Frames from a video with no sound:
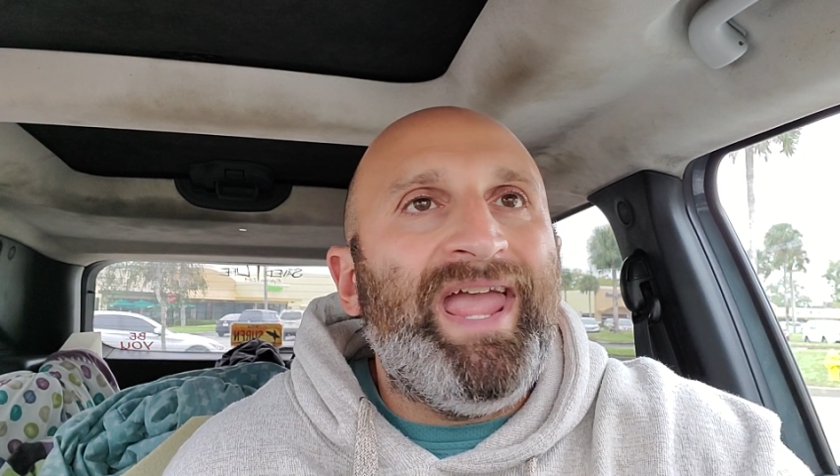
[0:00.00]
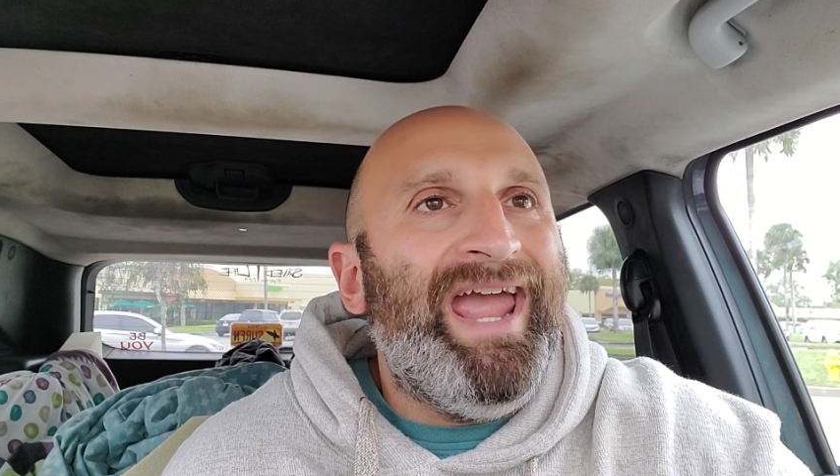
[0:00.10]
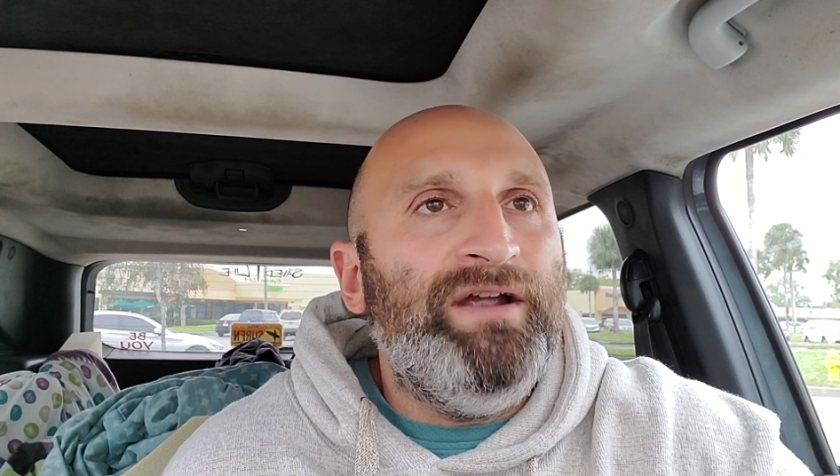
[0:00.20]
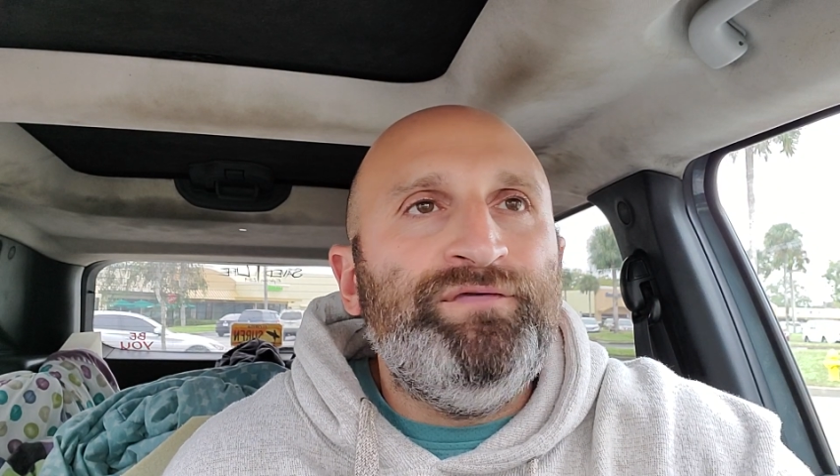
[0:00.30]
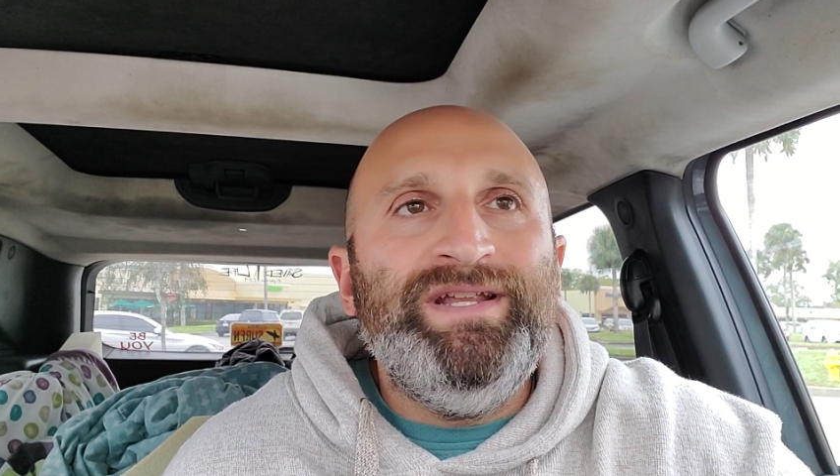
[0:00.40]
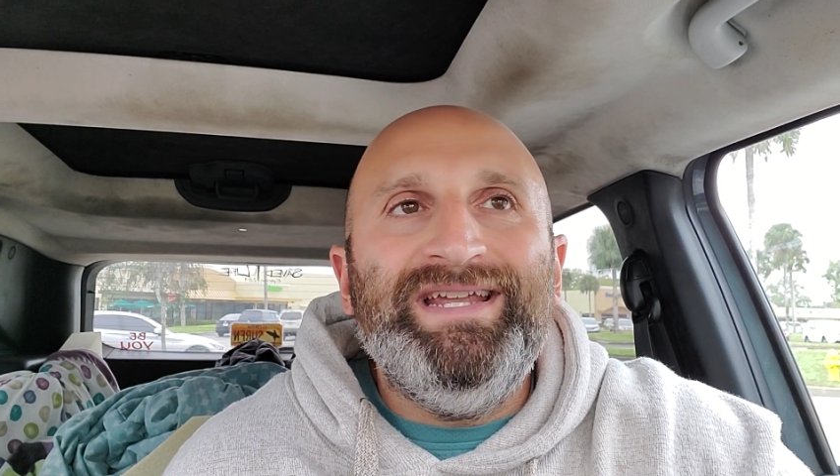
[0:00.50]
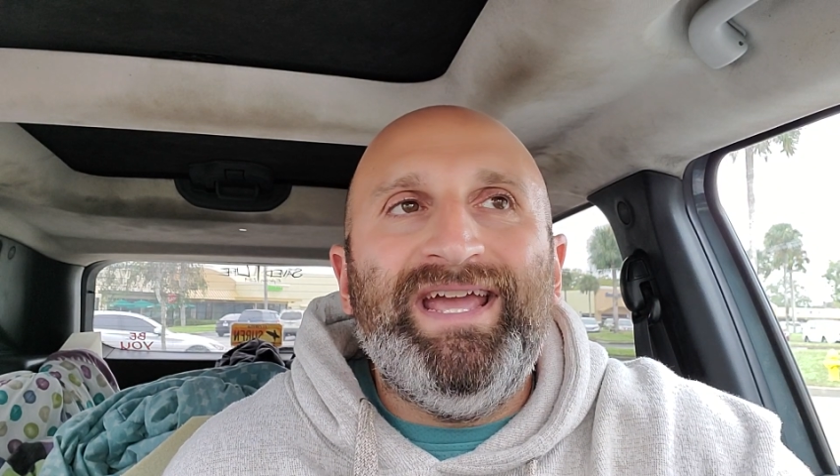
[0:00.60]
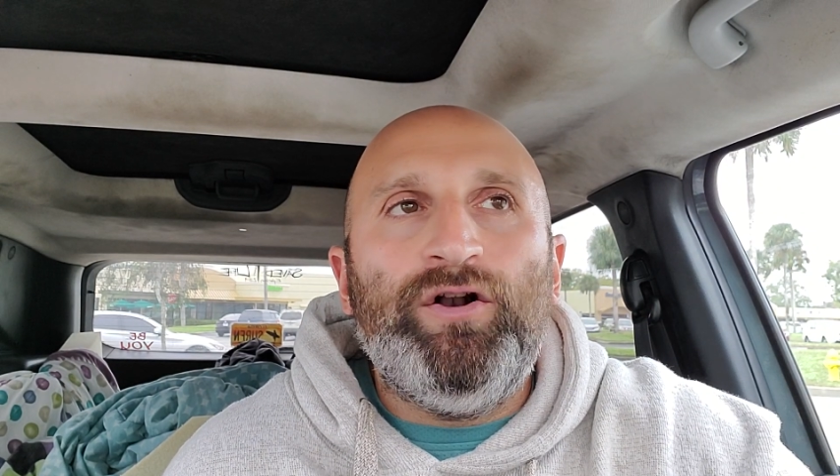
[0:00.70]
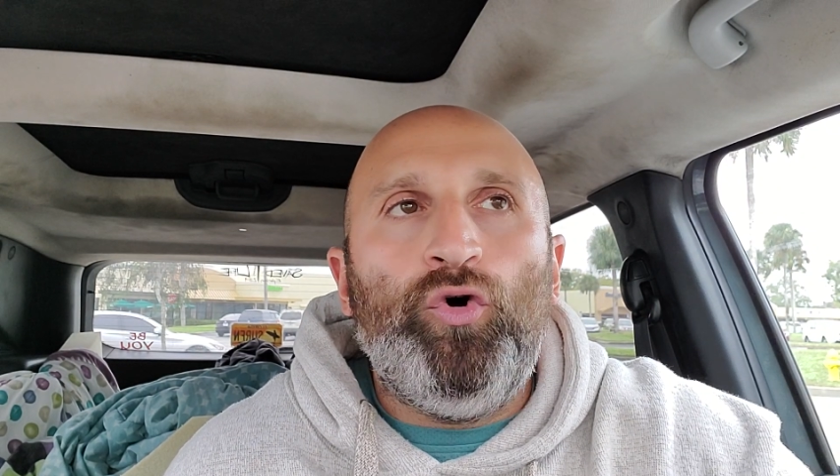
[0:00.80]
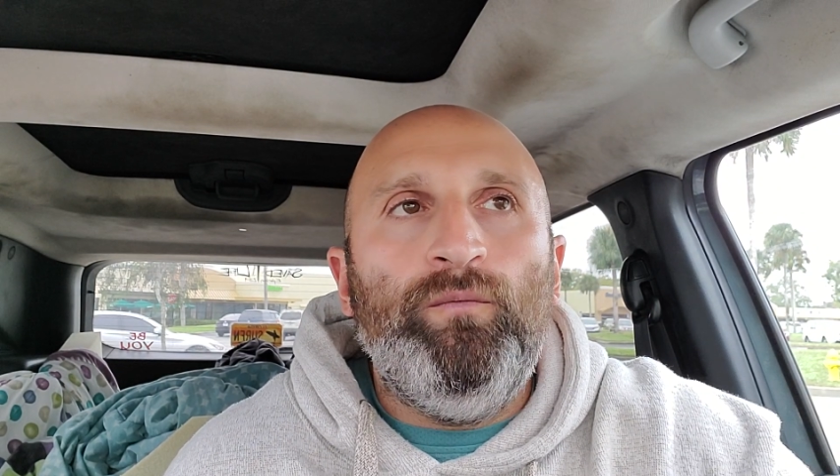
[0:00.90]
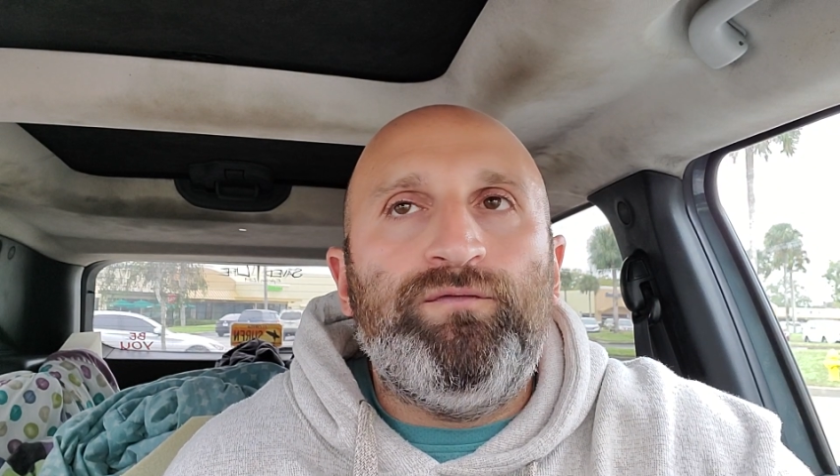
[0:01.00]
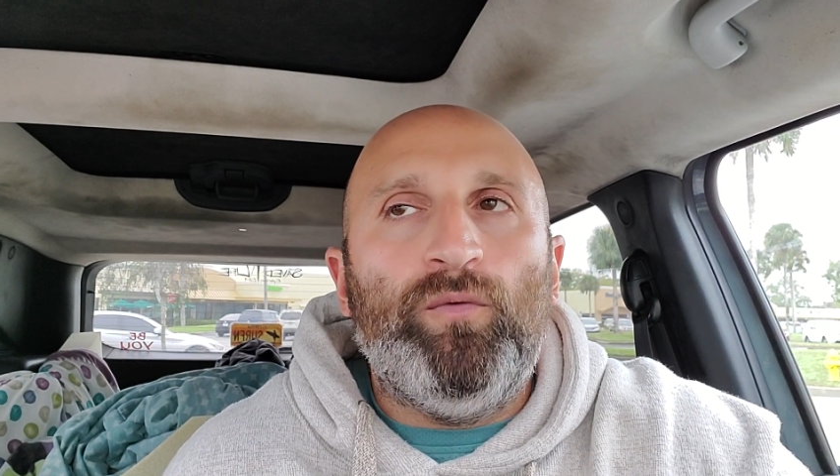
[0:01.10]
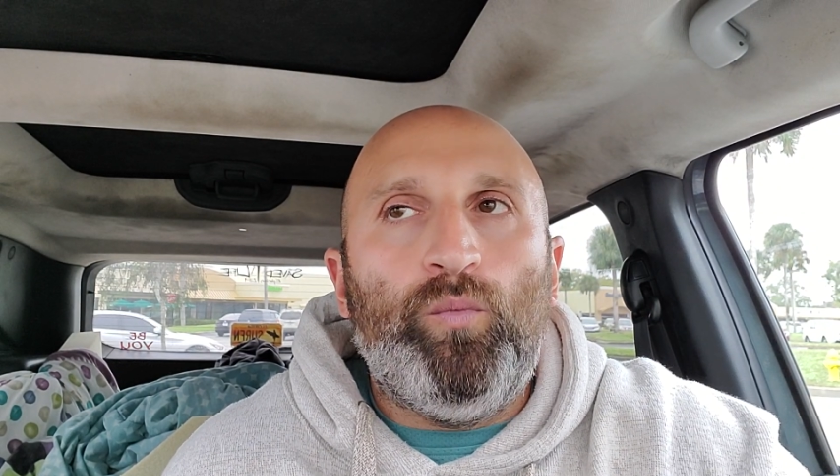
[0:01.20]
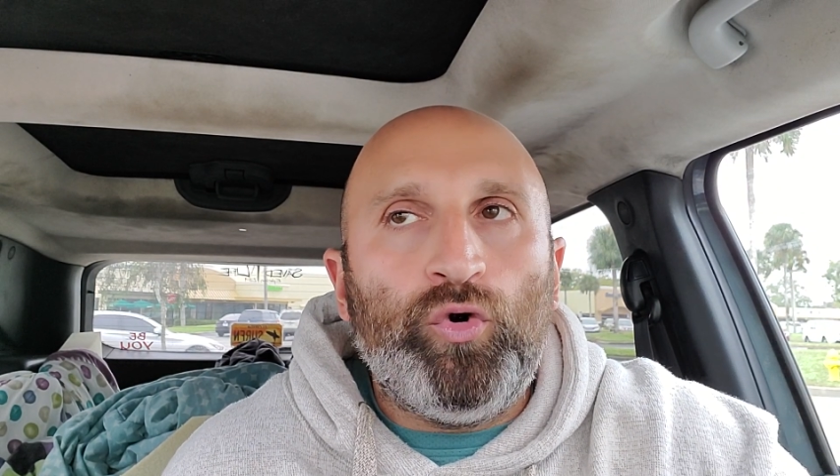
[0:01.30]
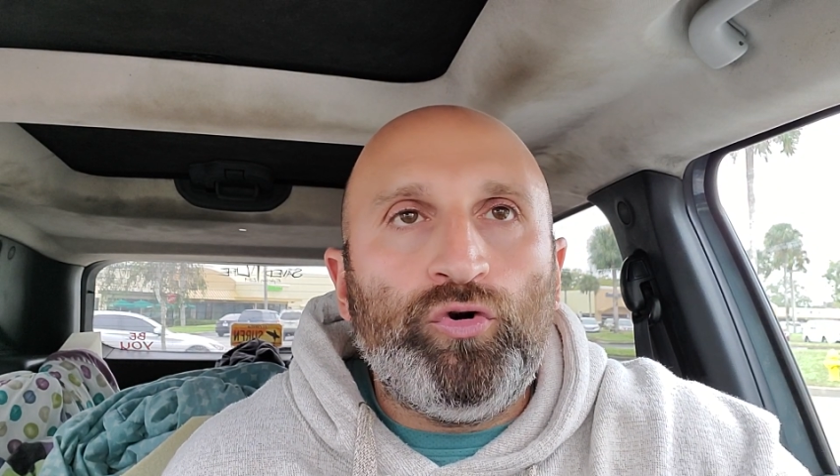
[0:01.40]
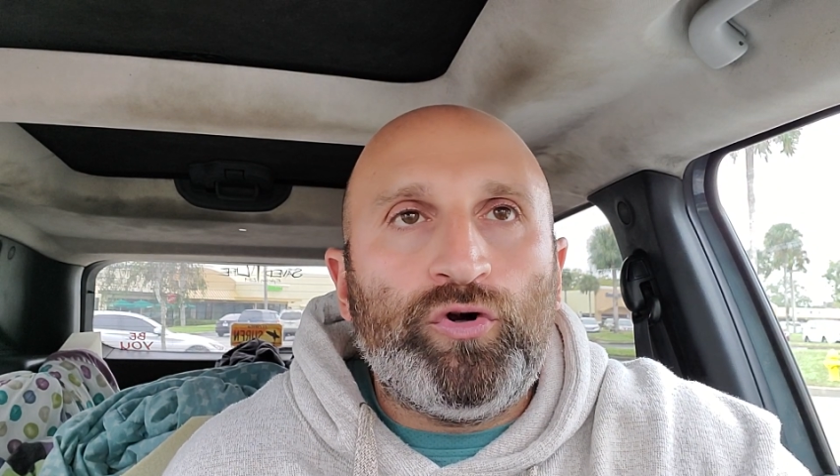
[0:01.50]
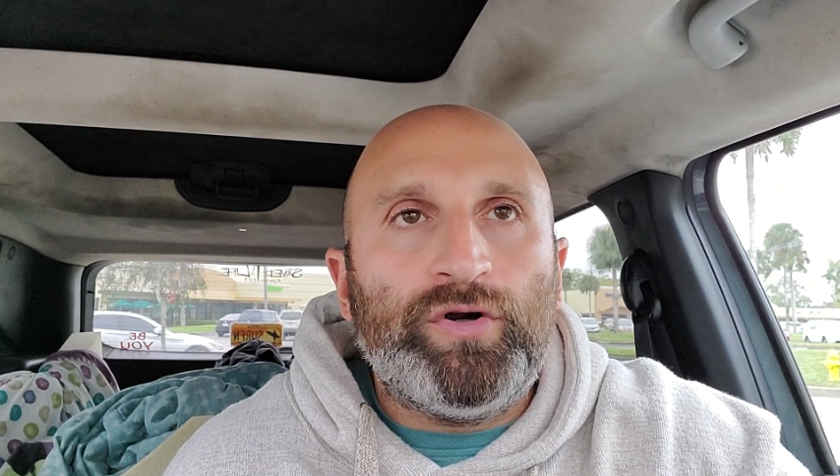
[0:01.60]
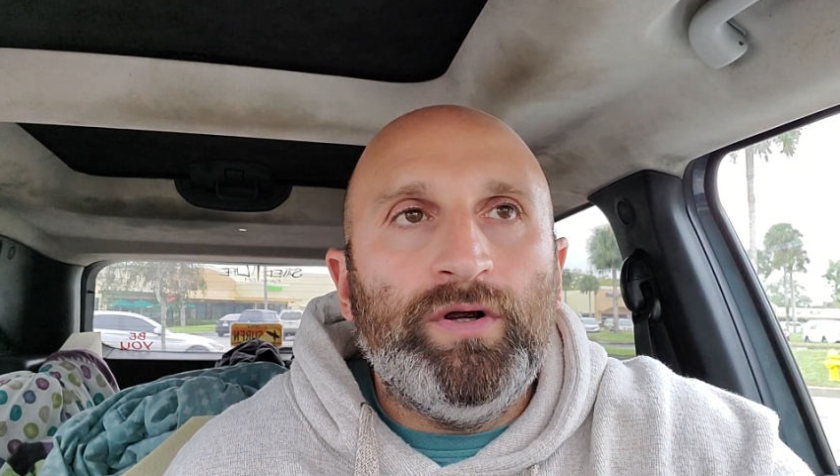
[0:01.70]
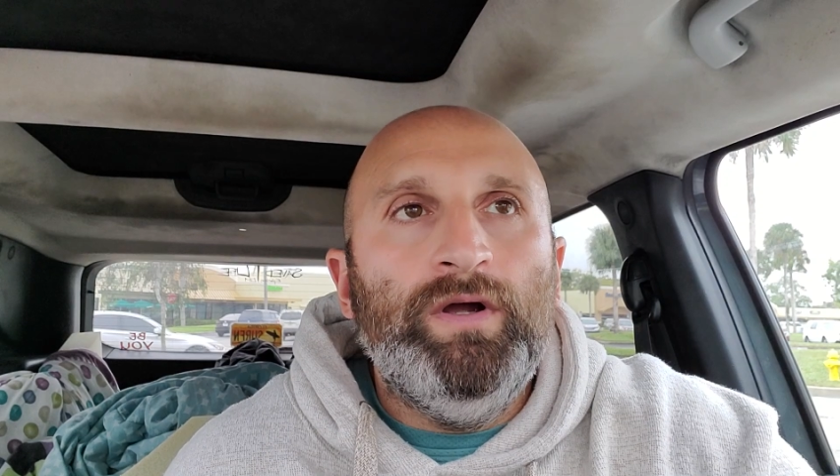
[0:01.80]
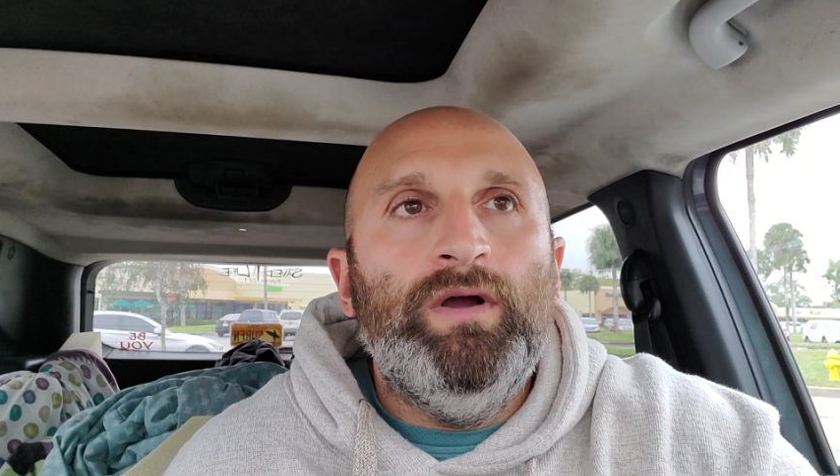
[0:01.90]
after you get home from work,